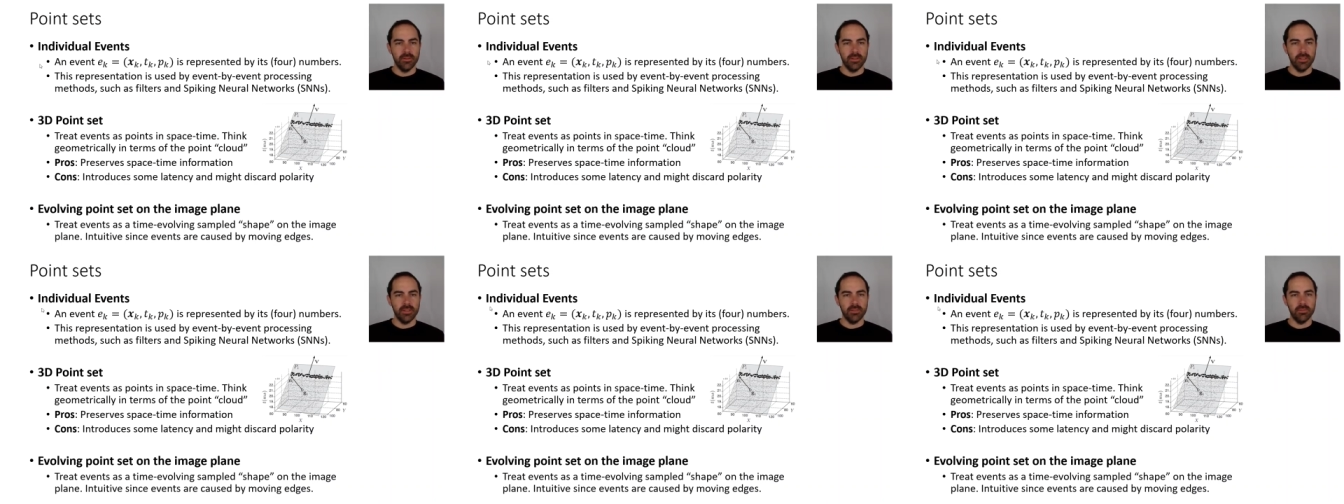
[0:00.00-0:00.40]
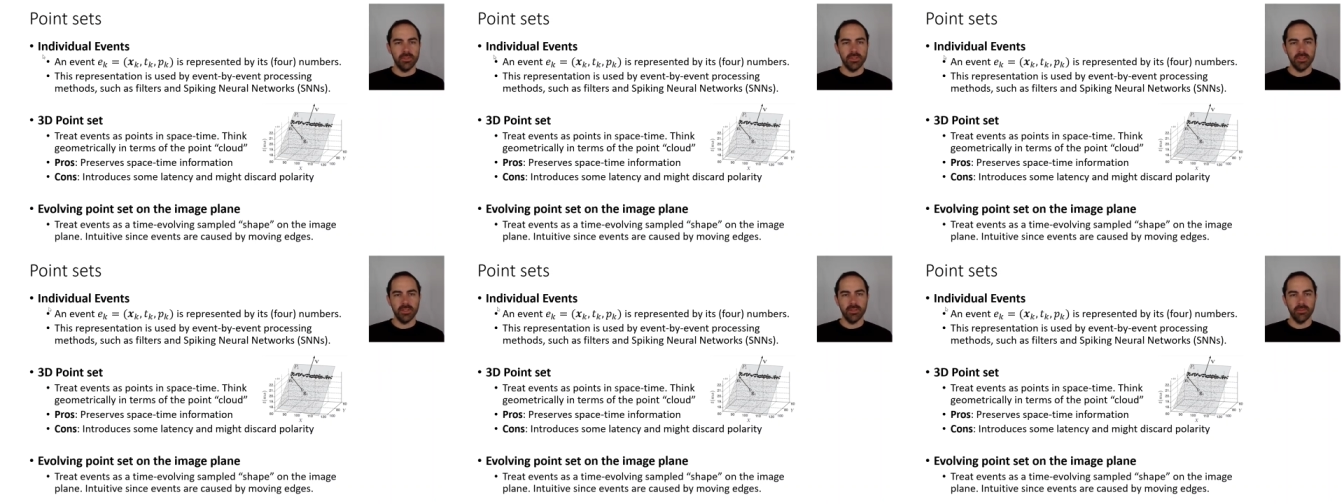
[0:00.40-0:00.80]
that's
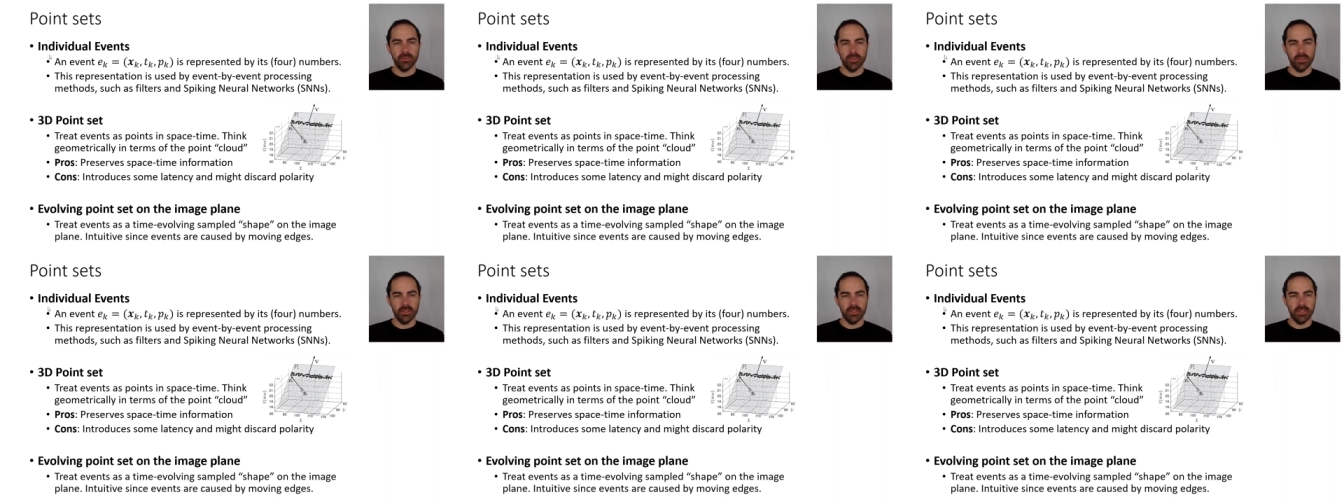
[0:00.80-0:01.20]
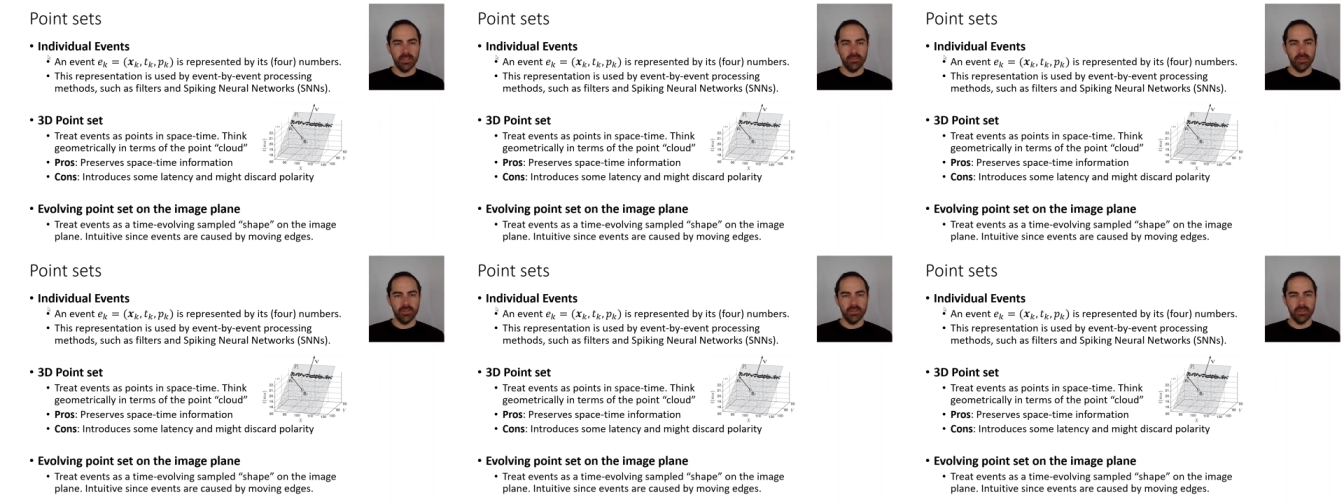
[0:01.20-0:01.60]
basically what a, uh, an
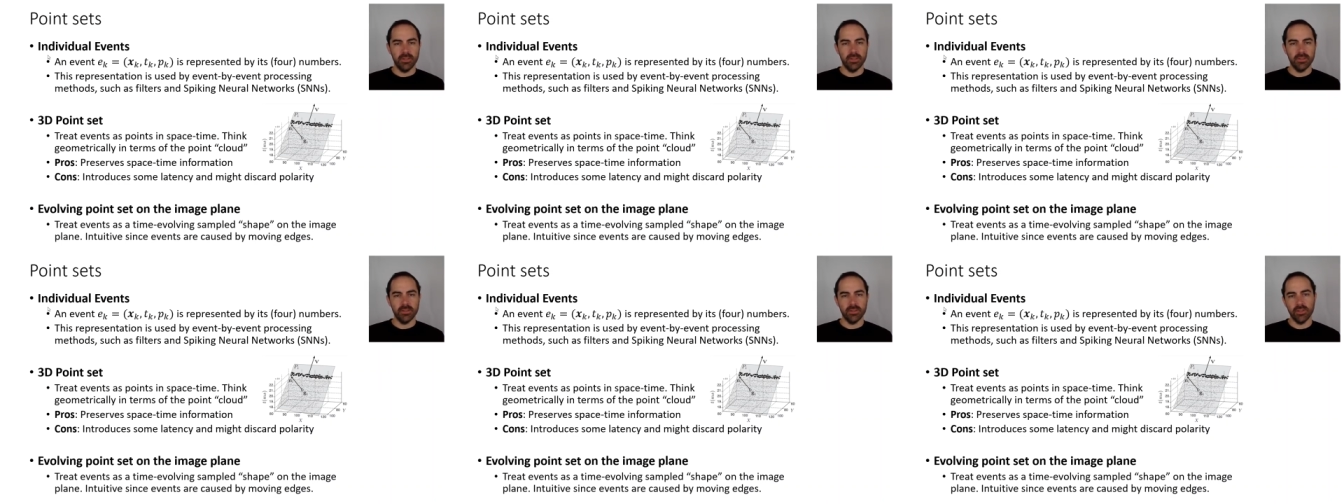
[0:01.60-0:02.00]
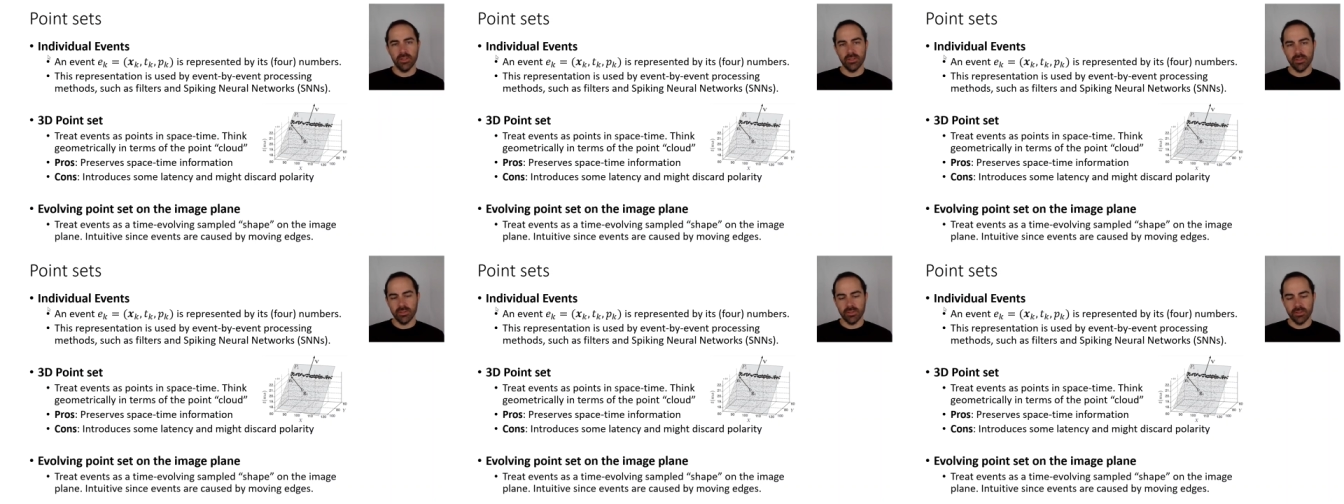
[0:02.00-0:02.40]
event is a
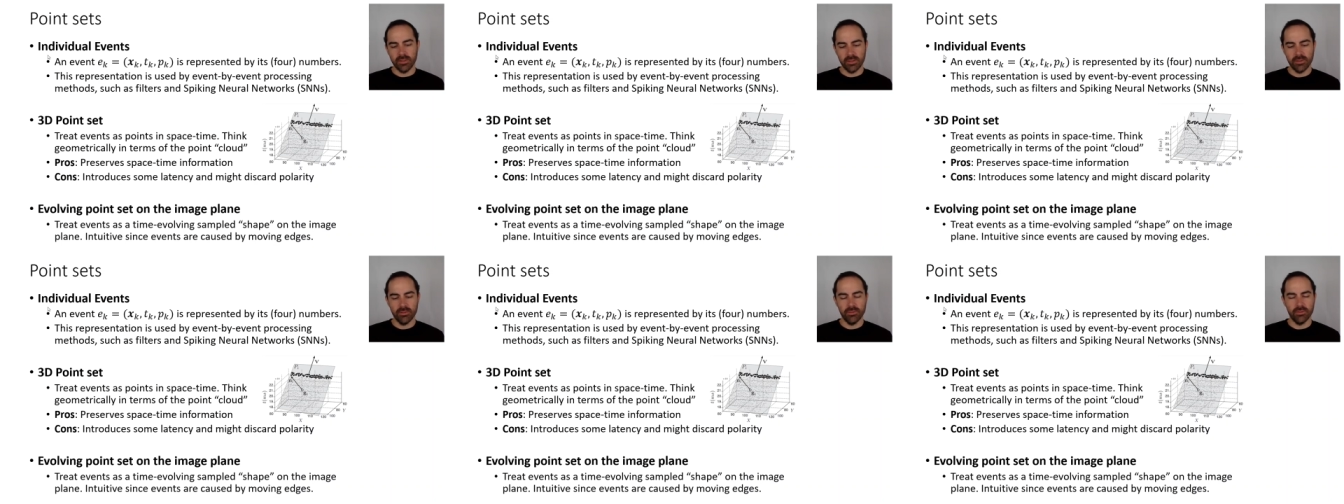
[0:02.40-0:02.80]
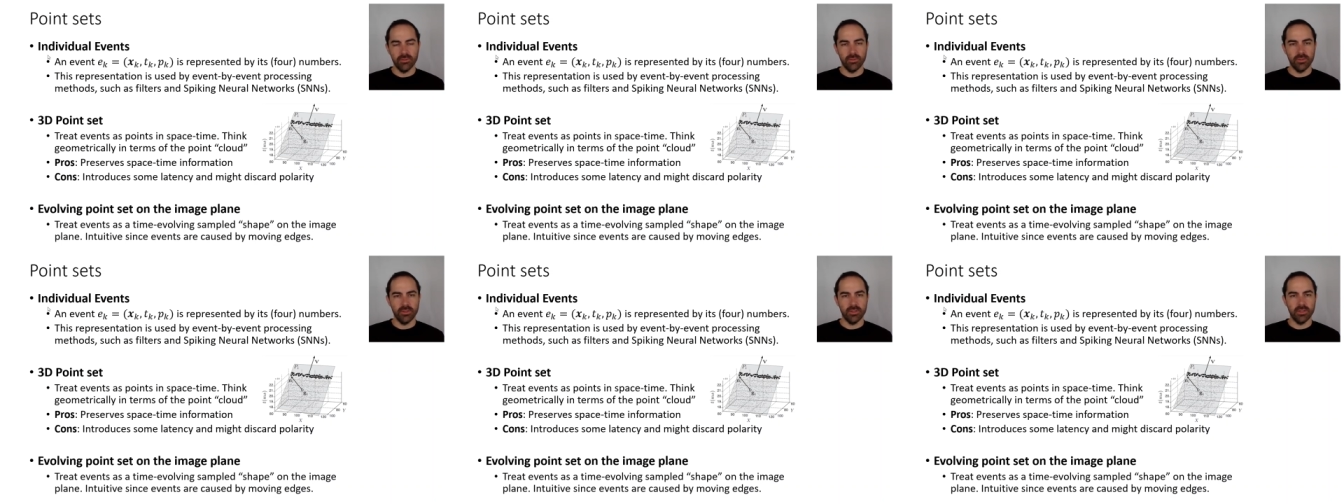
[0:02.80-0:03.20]
change detection
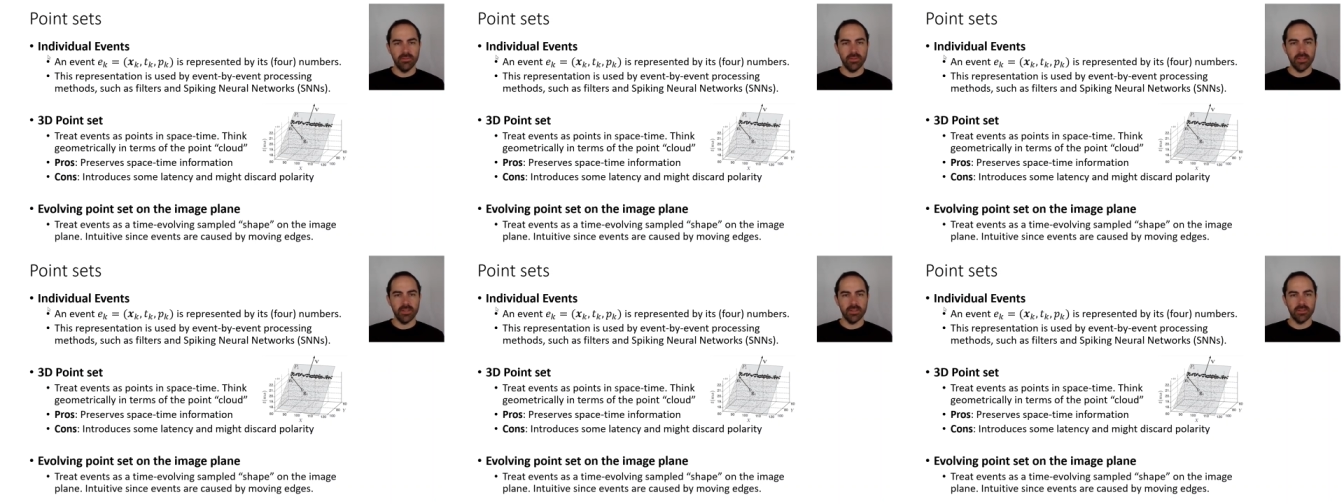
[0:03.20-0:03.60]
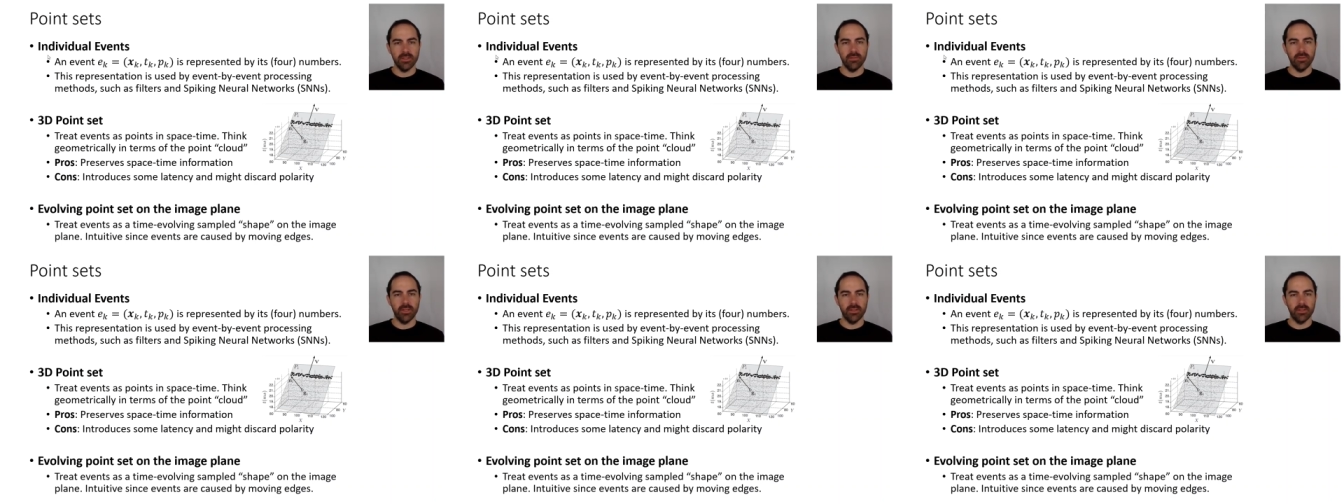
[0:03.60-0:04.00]
or a DVS
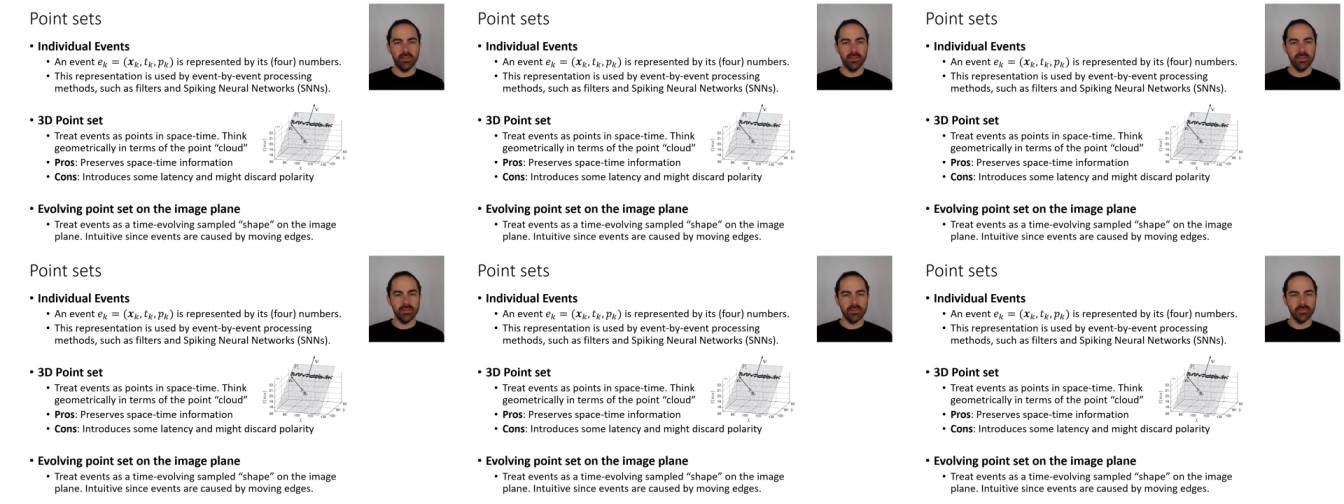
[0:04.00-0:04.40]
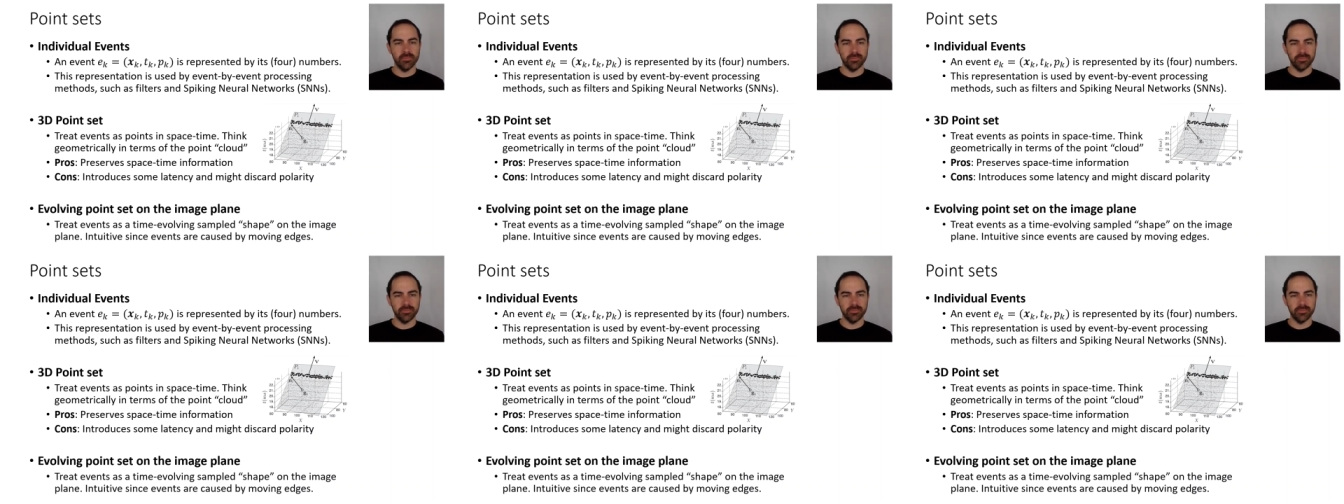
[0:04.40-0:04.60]
event is